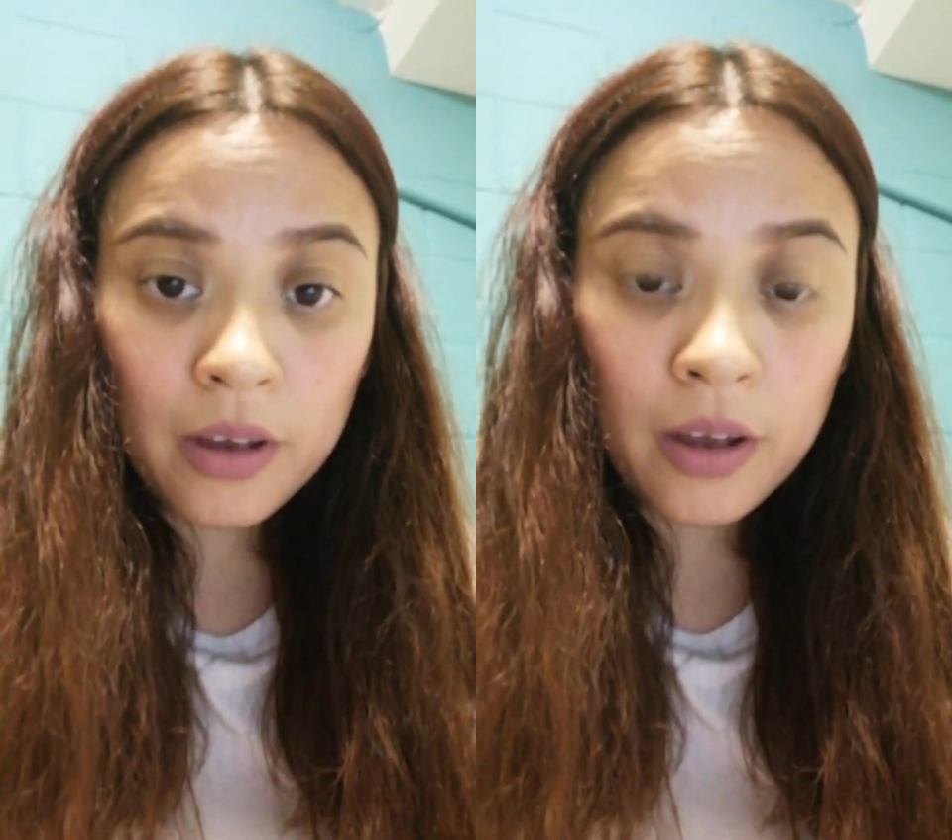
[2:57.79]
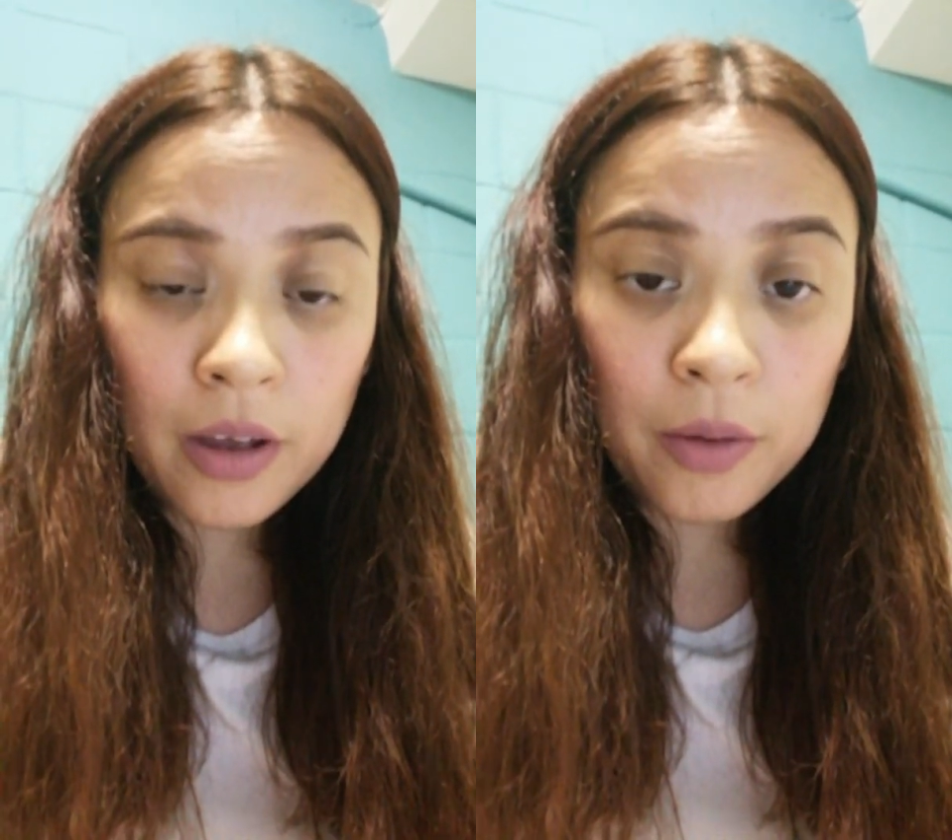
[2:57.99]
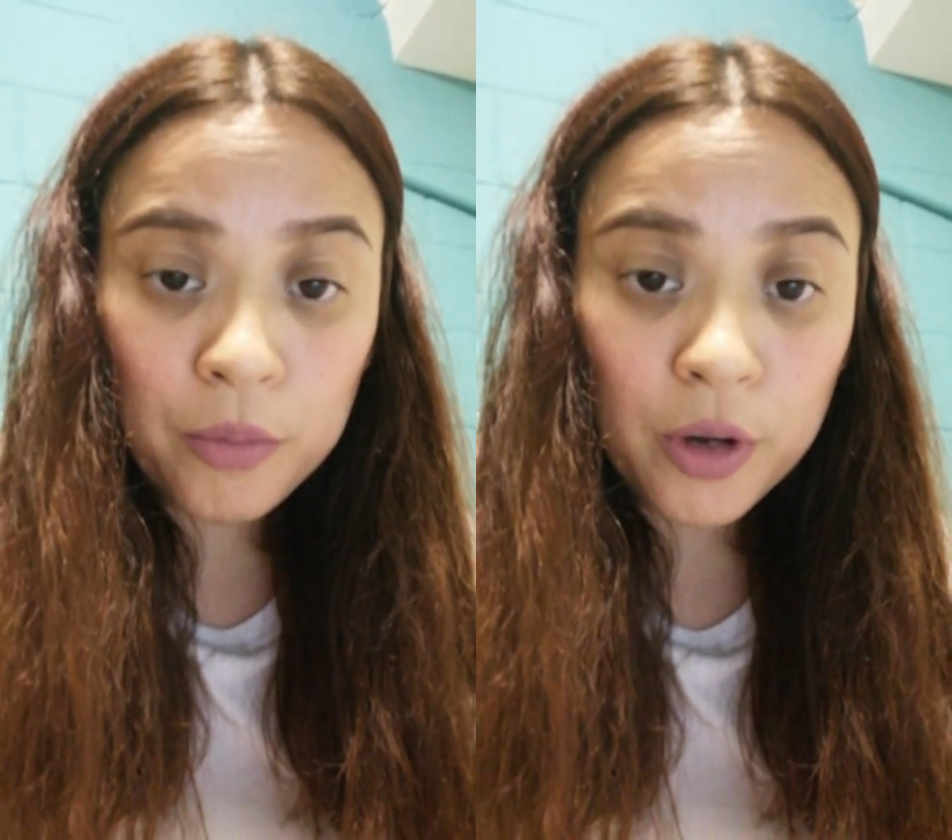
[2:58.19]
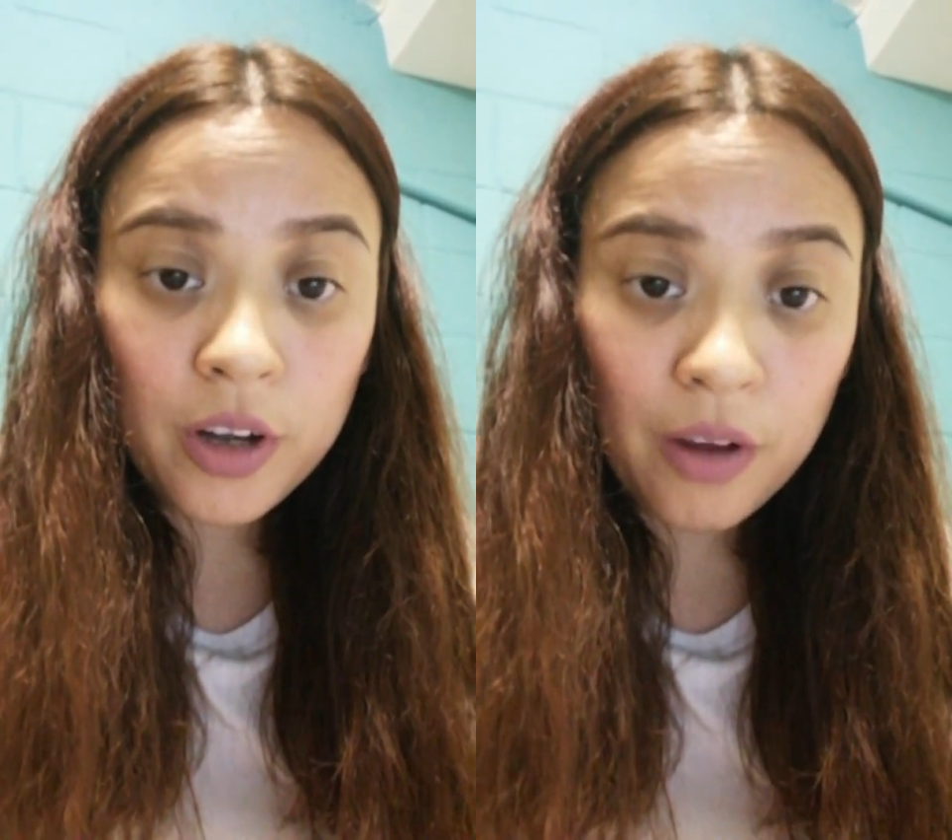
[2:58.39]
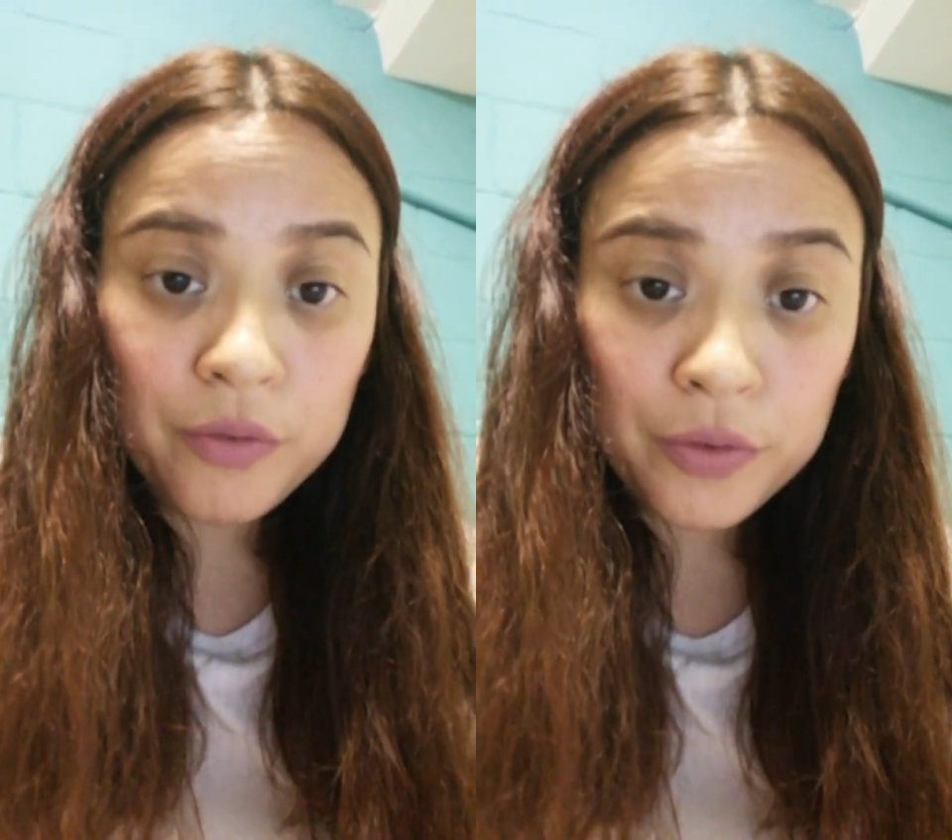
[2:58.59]
more
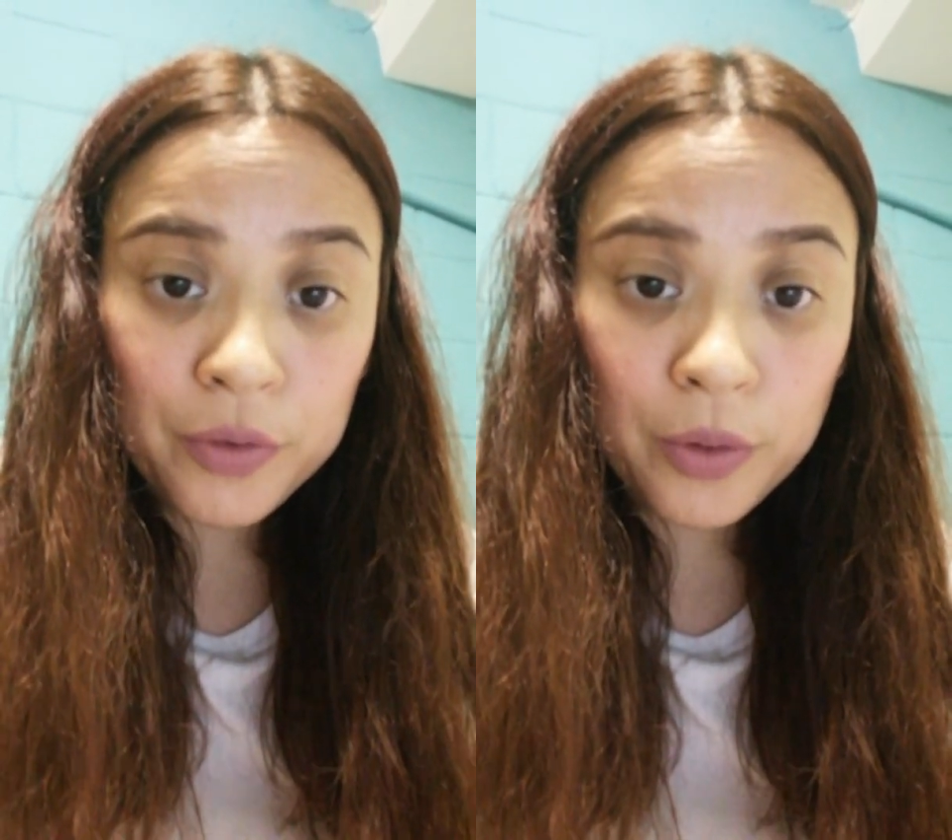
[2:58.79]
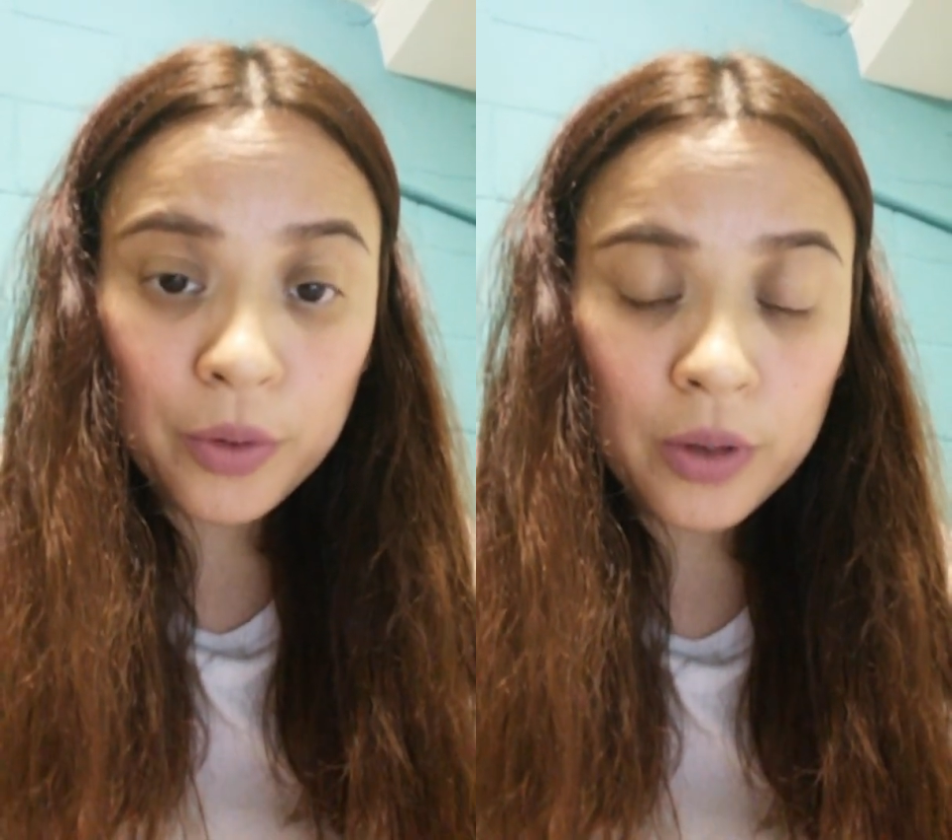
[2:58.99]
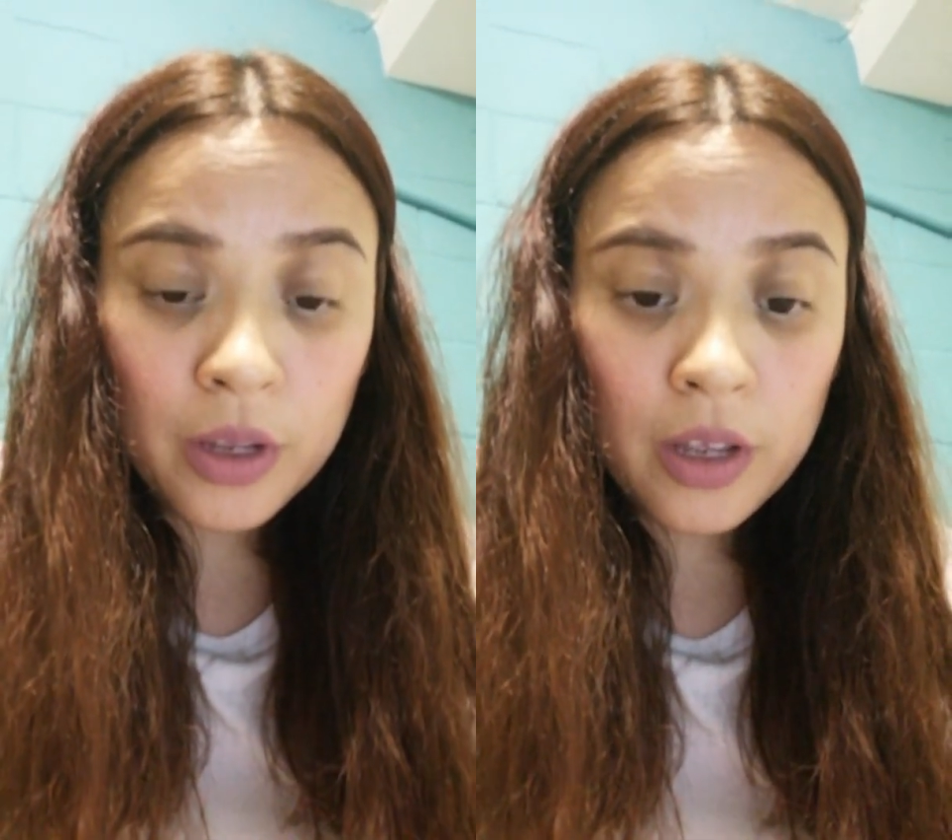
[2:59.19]
comfortable